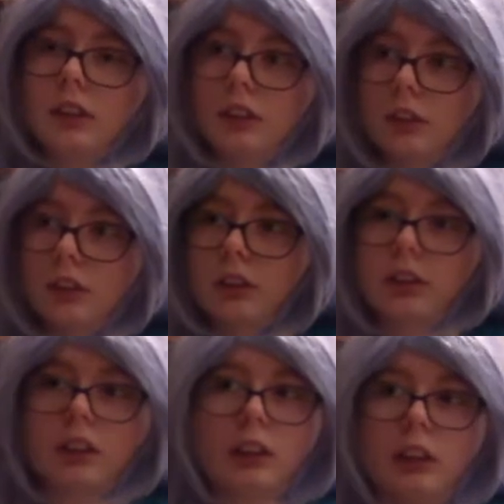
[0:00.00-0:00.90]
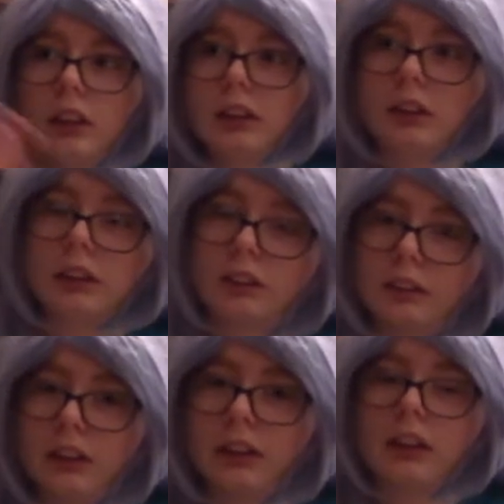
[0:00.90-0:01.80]
trilogies,
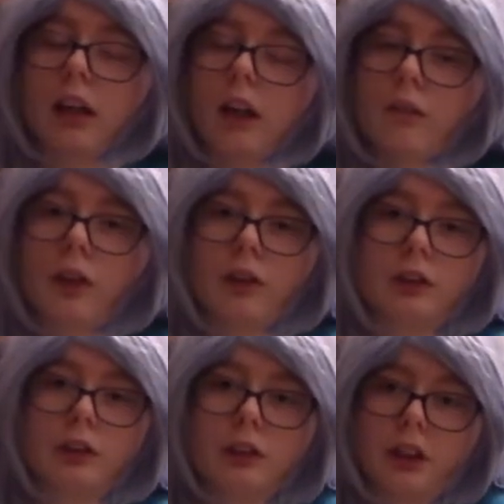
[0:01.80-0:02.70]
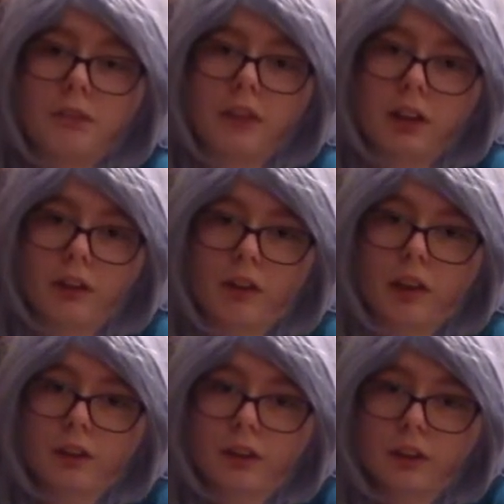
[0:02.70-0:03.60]
series. I will also do a video
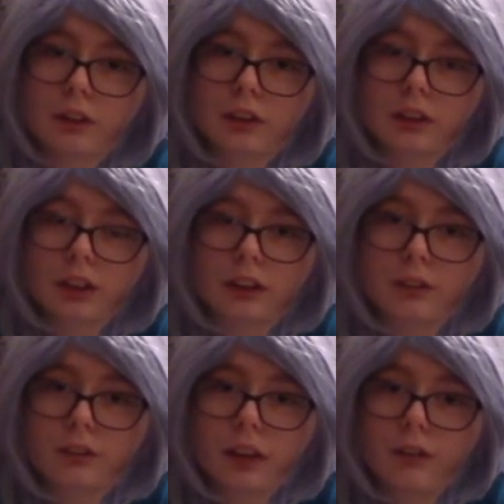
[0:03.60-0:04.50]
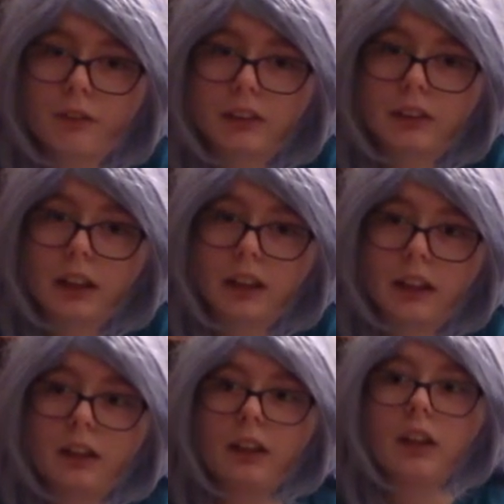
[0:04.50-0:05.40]
on those as well one
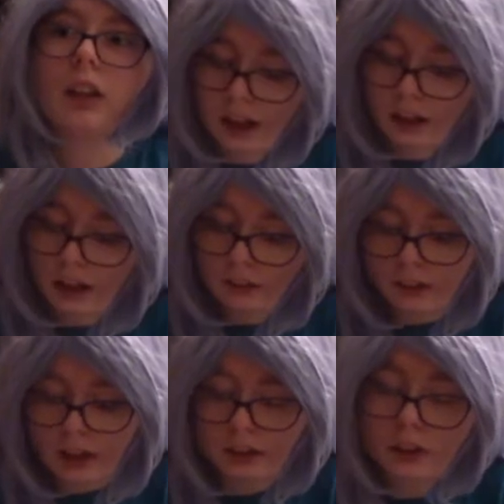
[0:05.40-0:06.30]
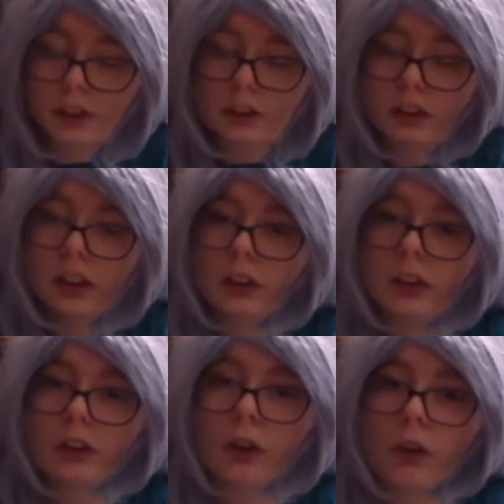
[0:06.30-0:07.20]
day. And outline also lets
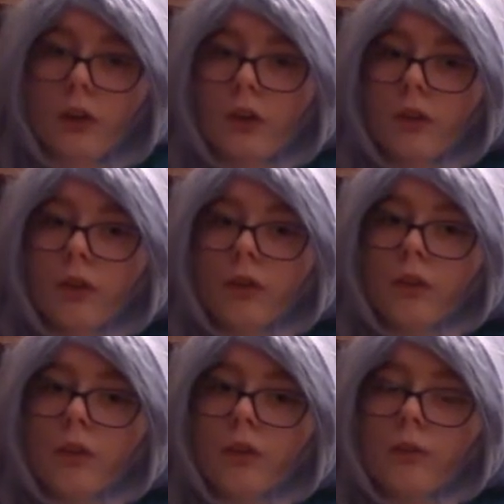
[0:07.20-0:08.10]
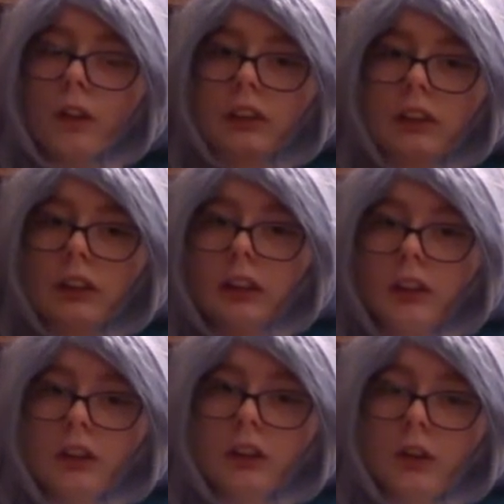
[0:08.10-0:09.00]
you know what
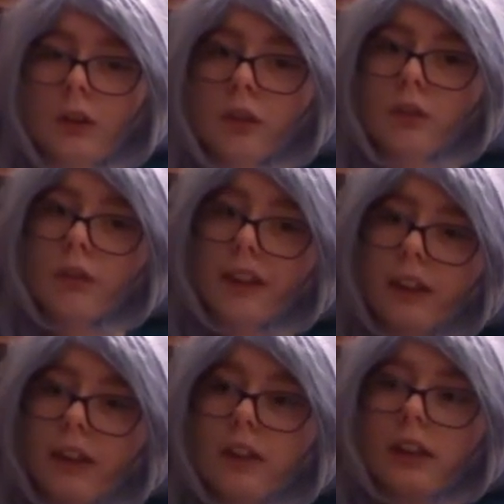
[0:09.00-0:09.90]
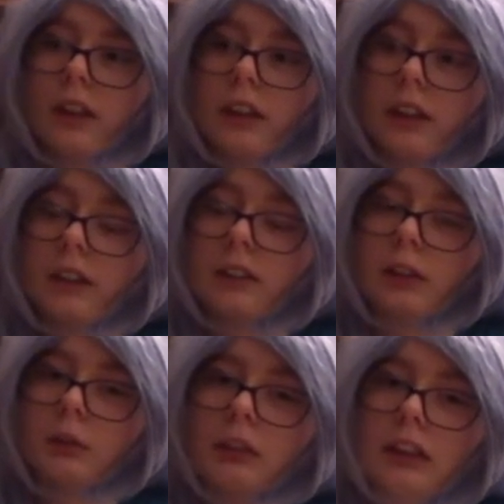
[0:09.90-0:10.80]
scenes go where. Now
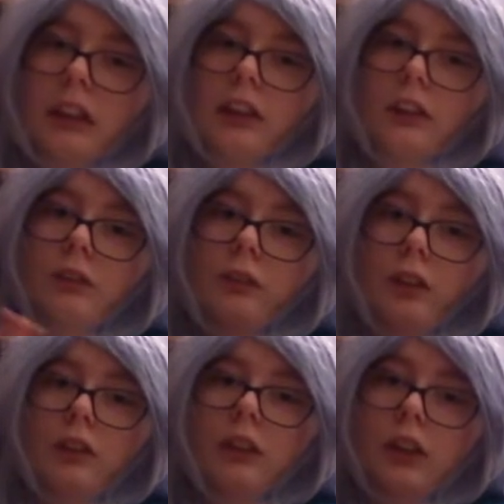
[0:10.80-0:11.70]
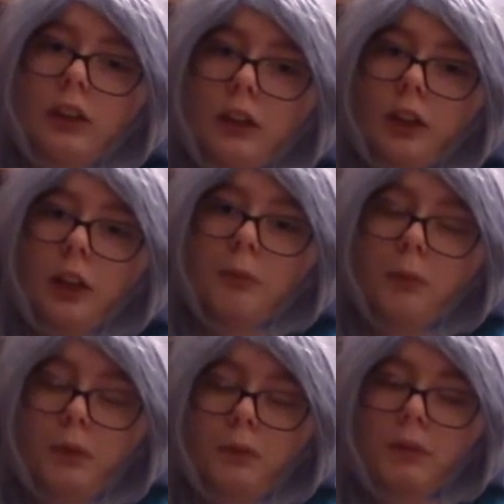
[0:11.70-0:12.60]
some scenes will need to get
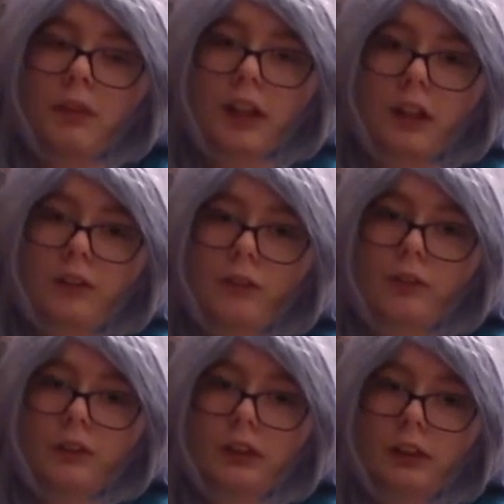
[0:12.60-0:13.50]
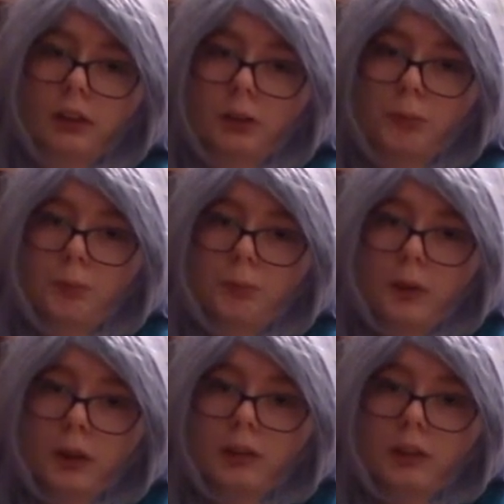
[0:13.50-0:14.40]
moved around for some
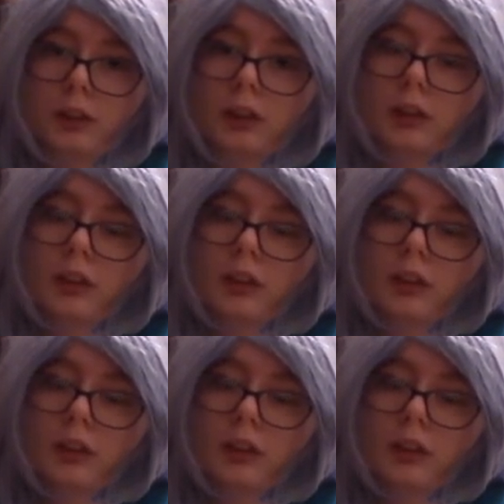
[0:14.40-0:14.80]
books